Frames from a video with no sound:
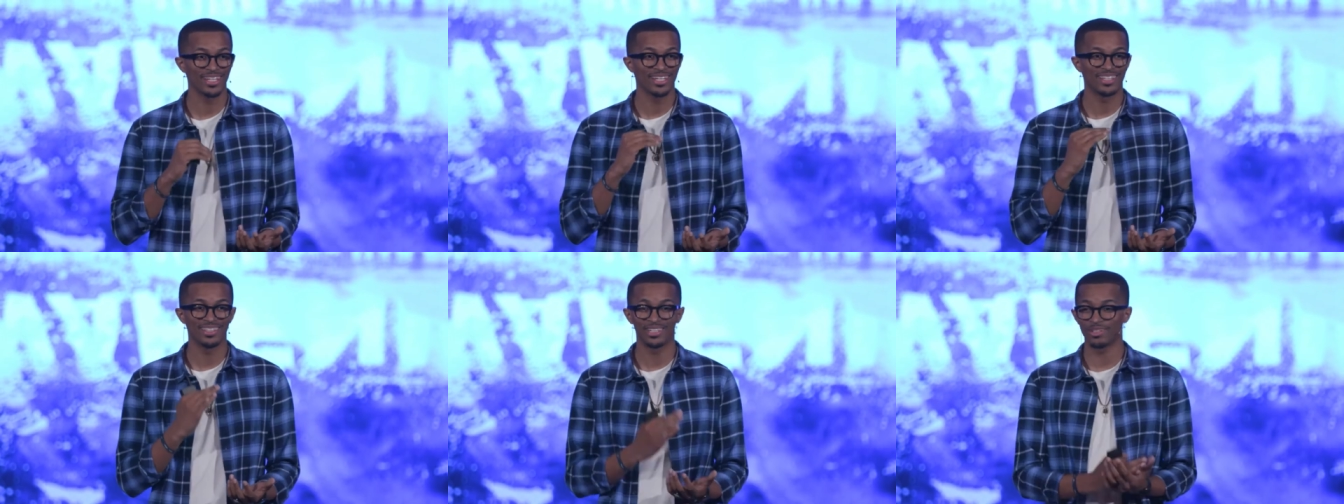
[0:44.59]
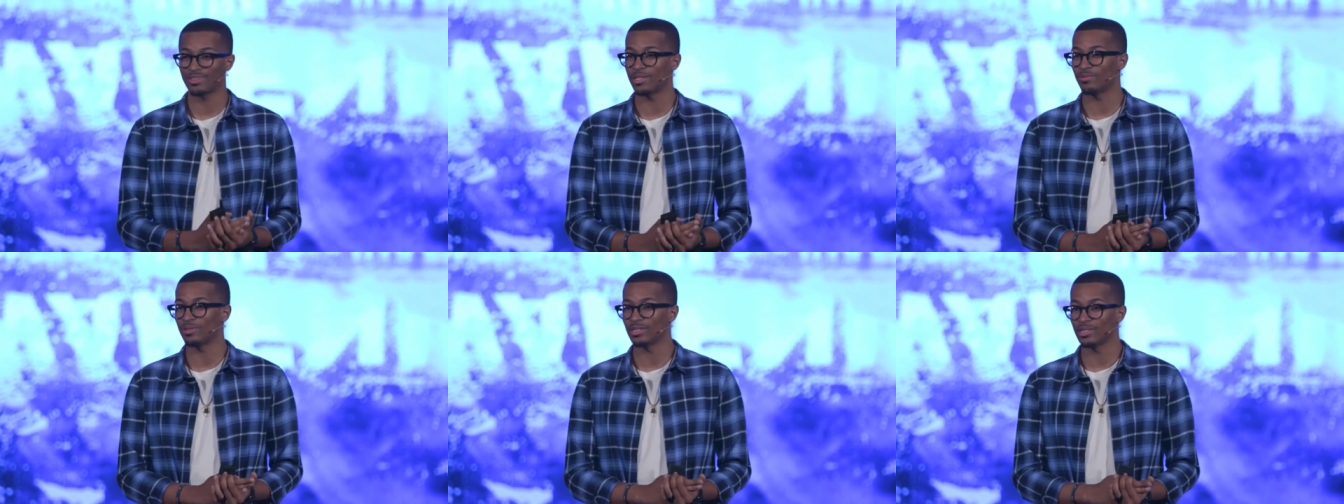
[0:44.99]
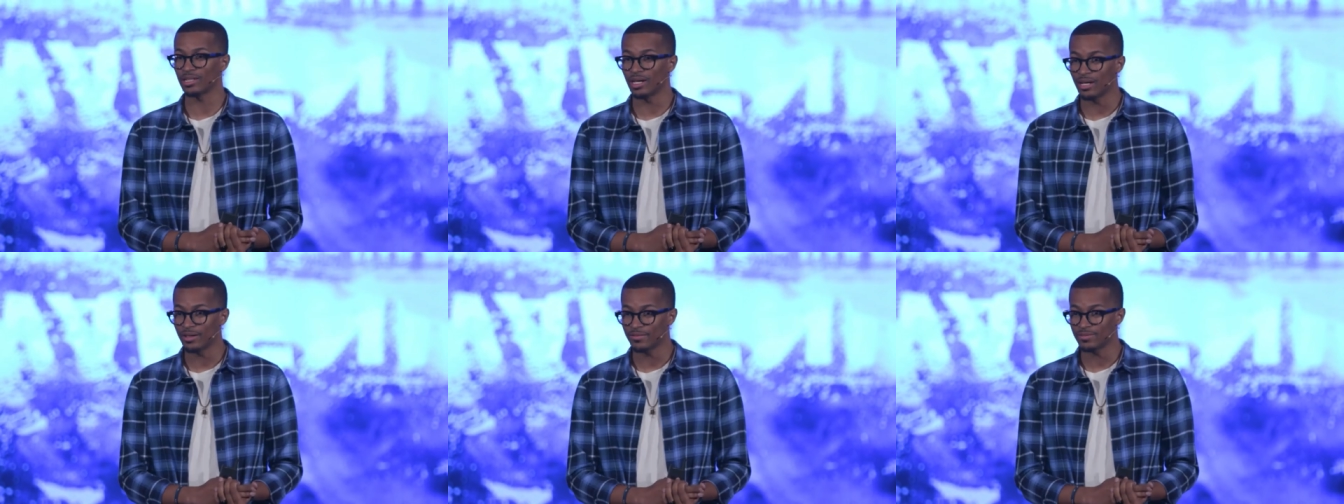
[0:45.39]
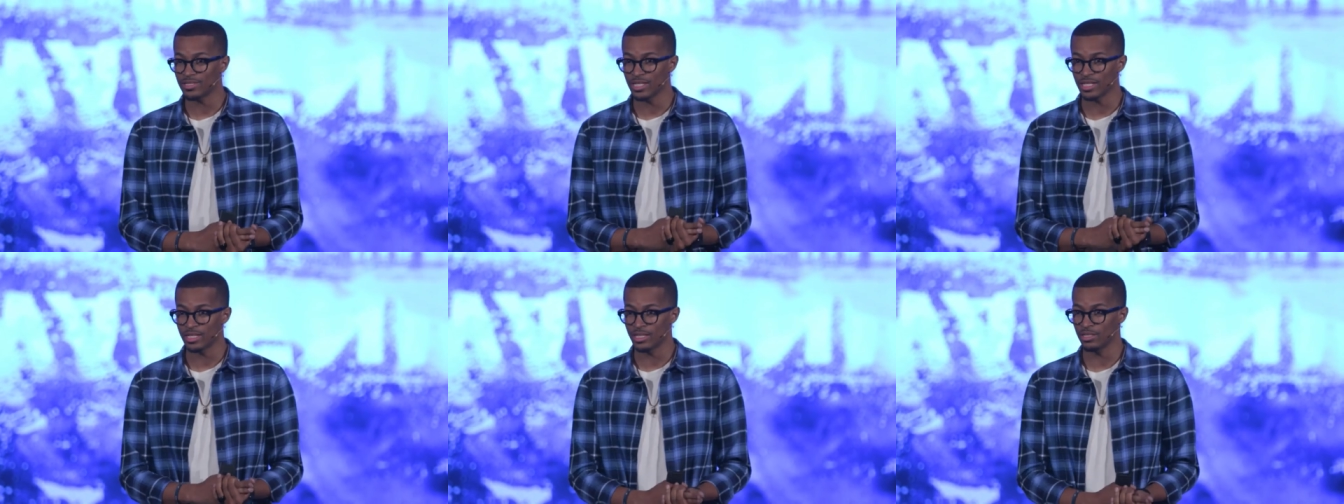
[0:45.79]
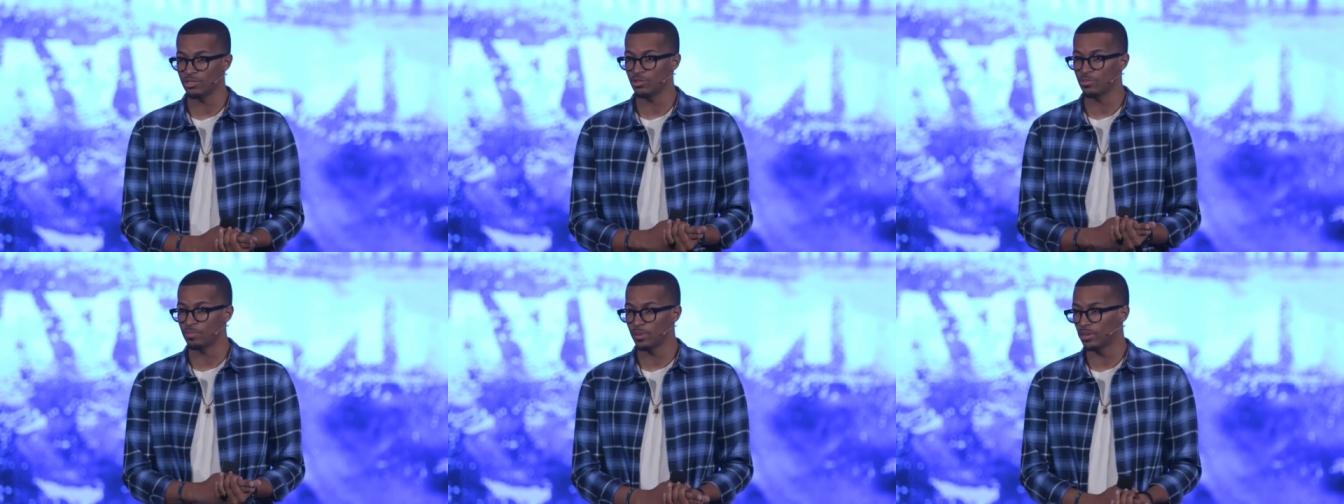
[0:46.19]
there that would love to get
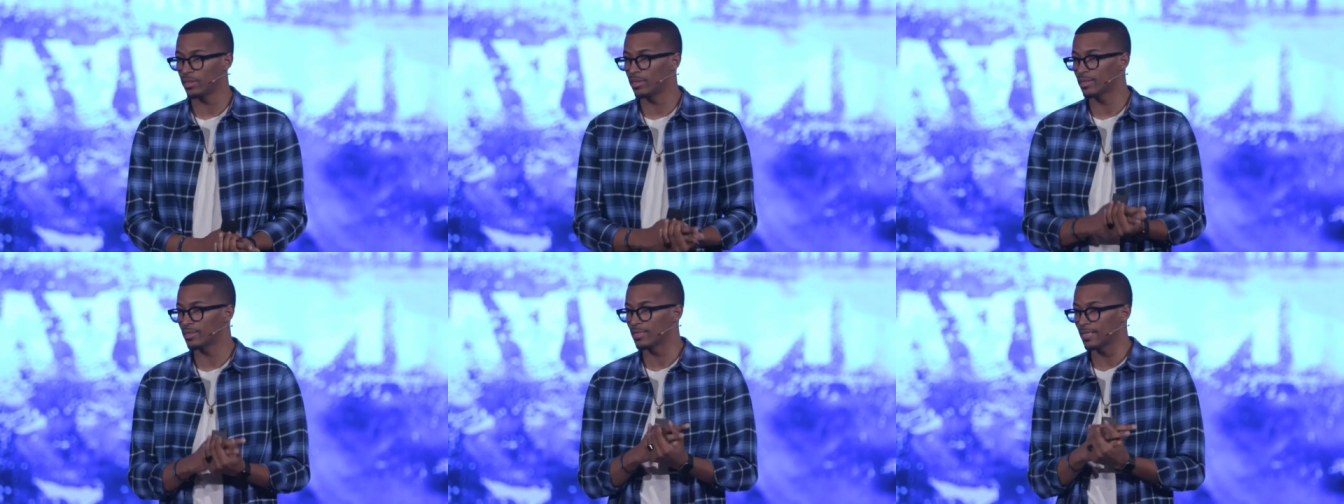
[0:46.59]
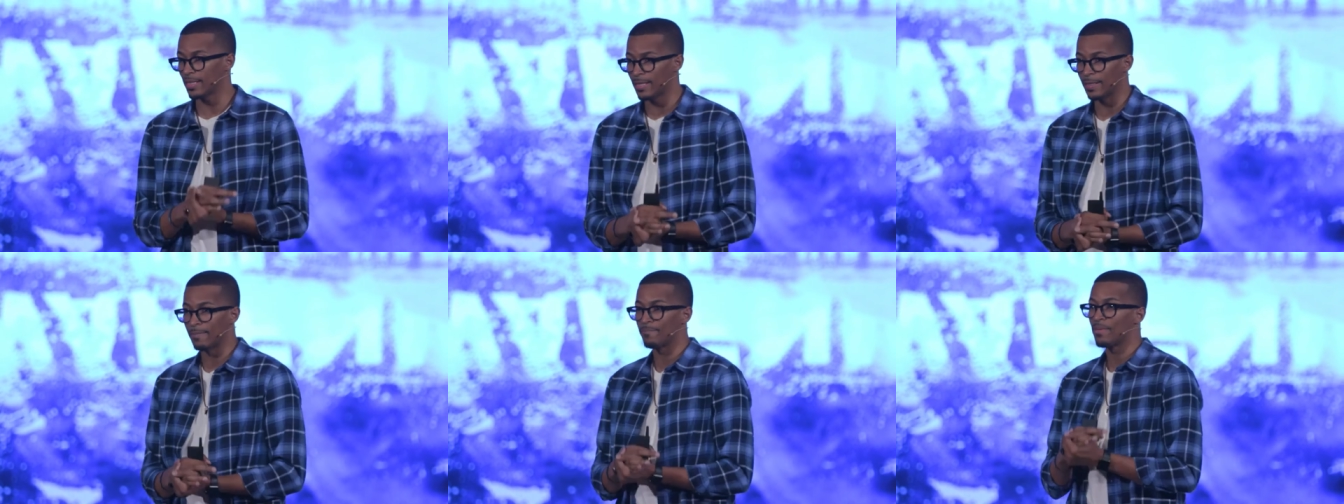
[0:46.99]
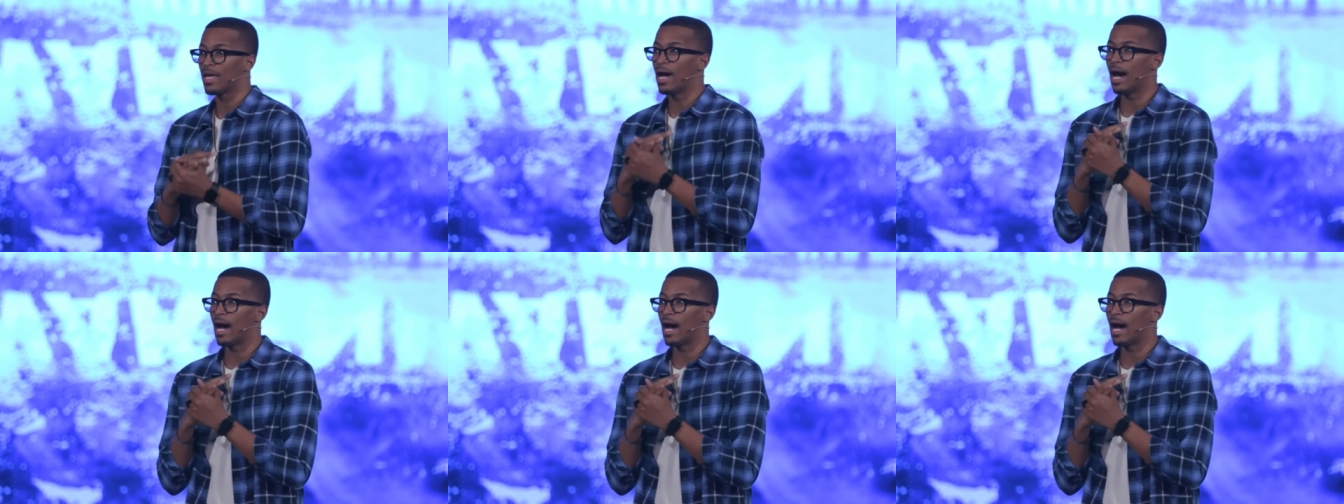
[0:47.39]
you plugged in.